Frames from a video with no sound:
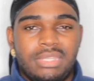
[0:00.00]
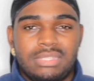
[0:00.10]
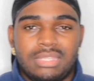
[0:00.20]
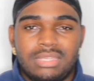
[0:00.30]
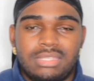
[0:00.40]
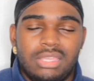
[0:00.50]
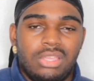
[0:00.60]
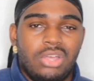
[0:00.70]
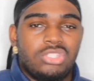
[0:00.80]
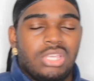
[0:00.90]
things can
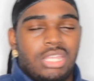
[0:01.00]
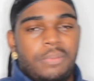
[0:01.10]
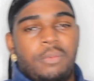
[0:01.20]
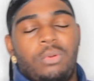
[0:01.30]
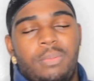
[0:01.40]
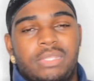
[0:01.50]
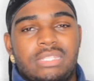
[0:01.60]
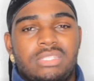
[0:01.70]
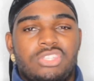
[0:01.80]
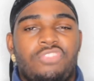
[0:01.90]
go to other people, but
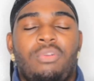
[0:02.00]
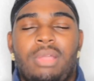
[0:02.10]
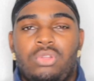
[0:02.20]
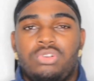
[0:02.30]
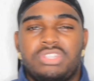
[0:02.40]
this is just for my Coarse